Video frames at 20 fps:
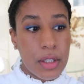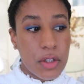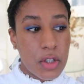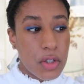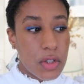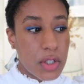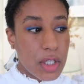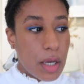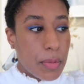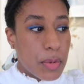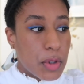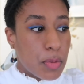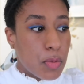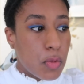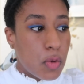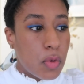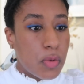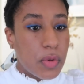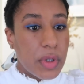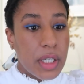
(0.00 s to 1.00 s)
they just kept
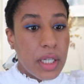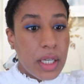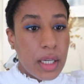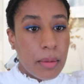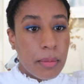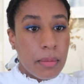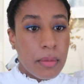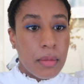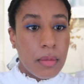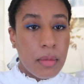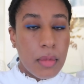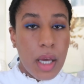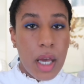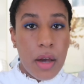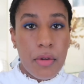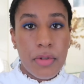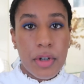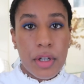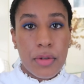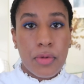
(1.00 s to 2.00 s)
moving him
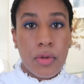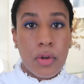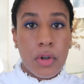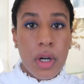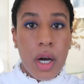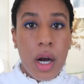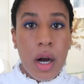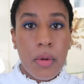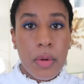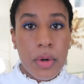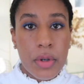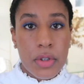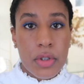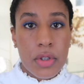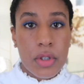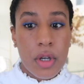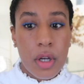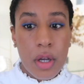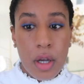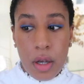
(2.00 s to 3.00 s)
every four
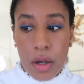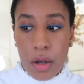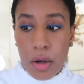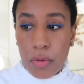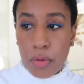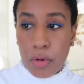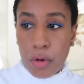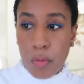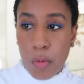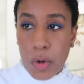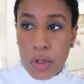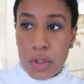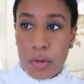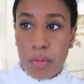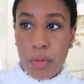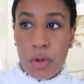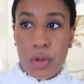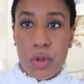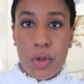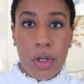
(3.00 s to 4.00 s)
hours from one
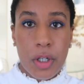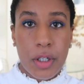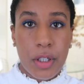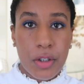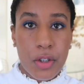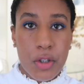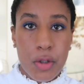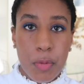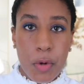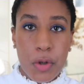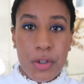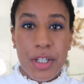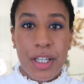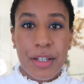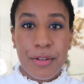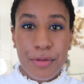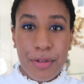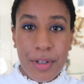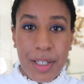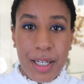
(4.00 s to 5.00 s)
spot to another spot
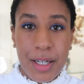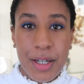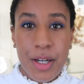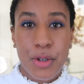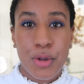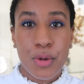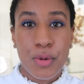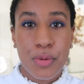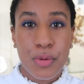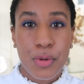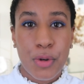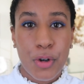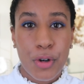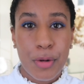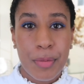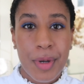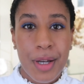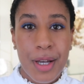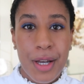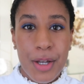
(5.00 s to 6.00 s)
and filling a new
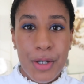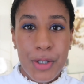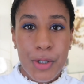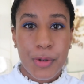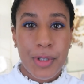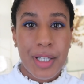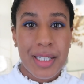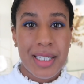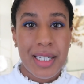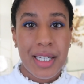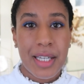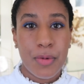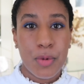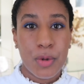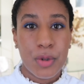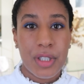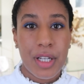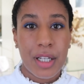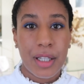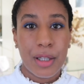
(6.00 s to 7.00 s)
form so that he
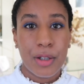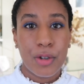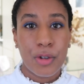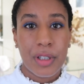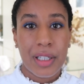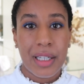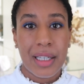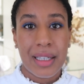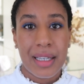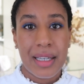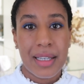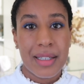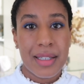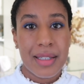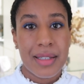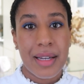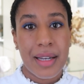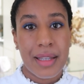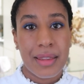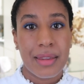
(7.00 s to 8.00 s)
would not look like he
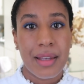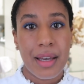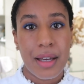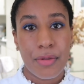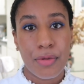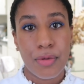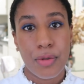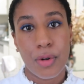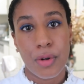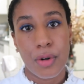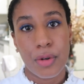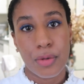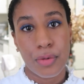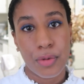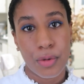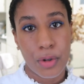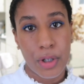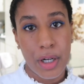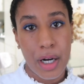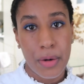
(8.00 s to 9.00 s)
stayed there for
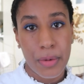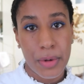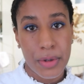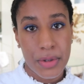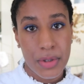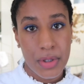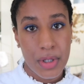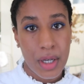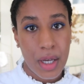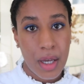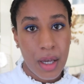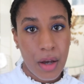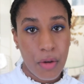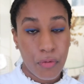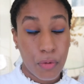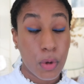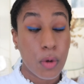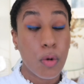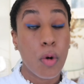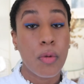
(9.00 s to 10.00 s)
four hours,
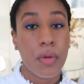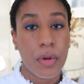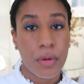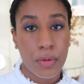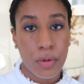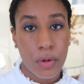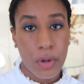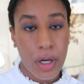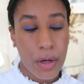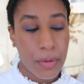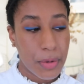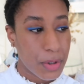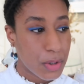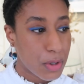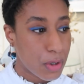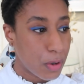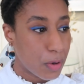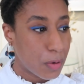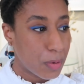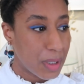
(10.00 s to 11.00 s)
for over four hours.
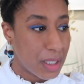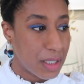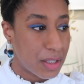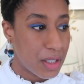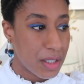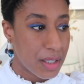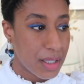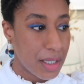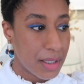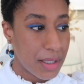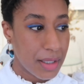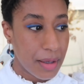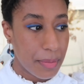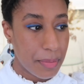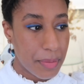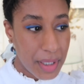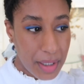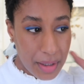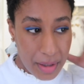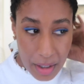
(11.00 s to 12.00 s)
So he just ended
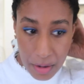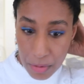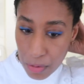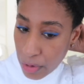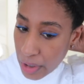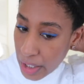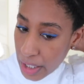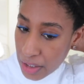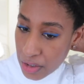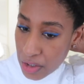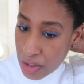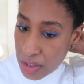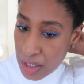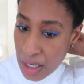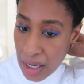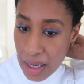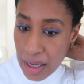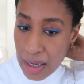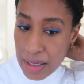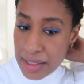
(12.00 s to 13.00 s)
up being there for ages.
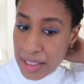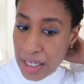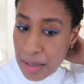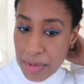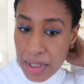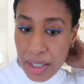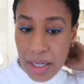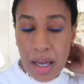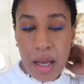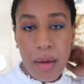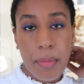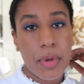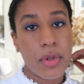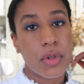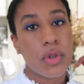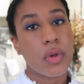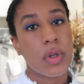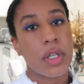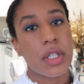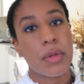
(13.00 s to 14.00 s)
Same thing
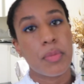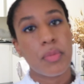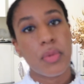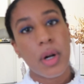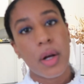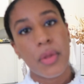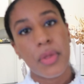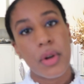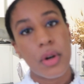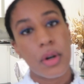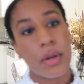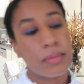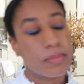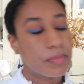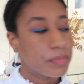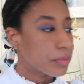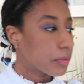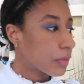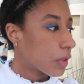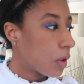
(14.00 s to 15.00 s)
happened to his brother,
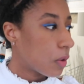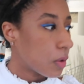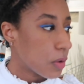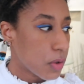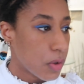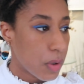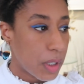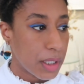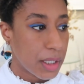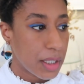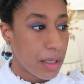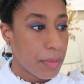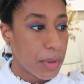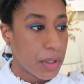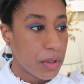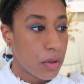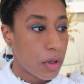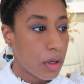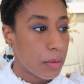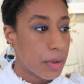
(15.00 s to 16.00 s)
also ended up
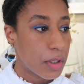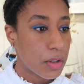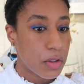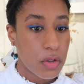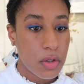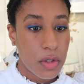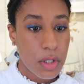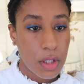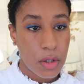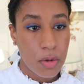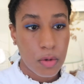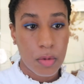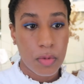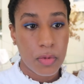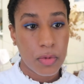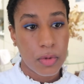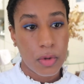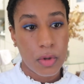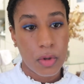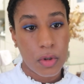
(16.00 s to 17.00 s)
in the emergency
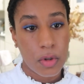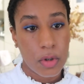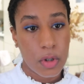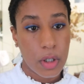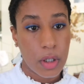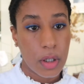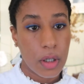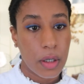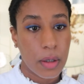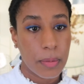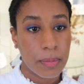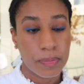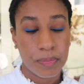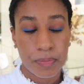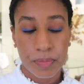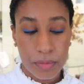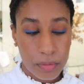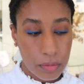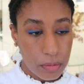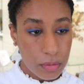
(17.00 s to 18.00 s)
room for um,
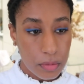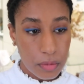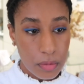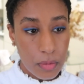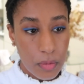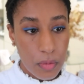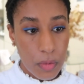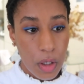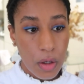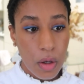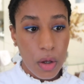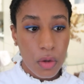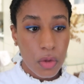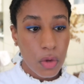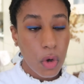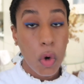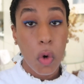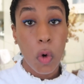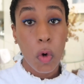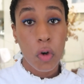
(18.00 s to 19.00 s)

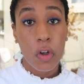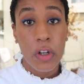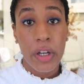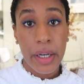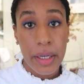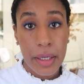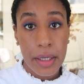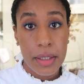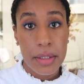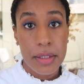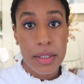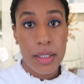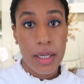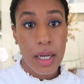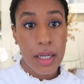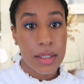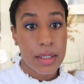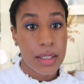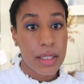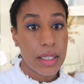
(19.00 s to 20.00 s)
the whole night
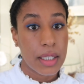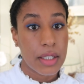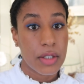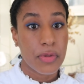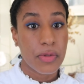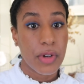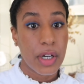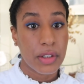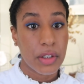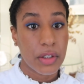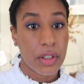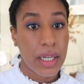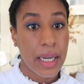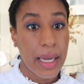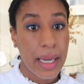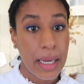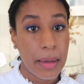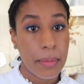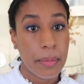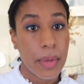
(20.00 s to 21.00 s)
until his father
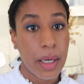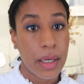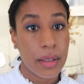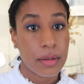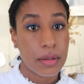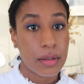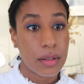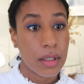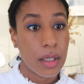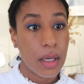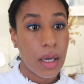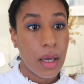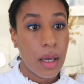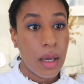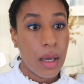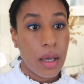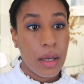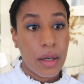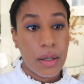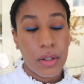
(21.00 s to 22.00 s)
came and,
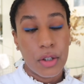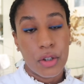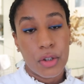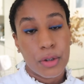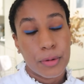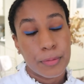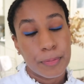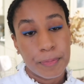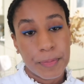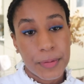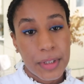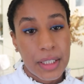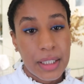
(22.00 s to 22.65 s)
you know.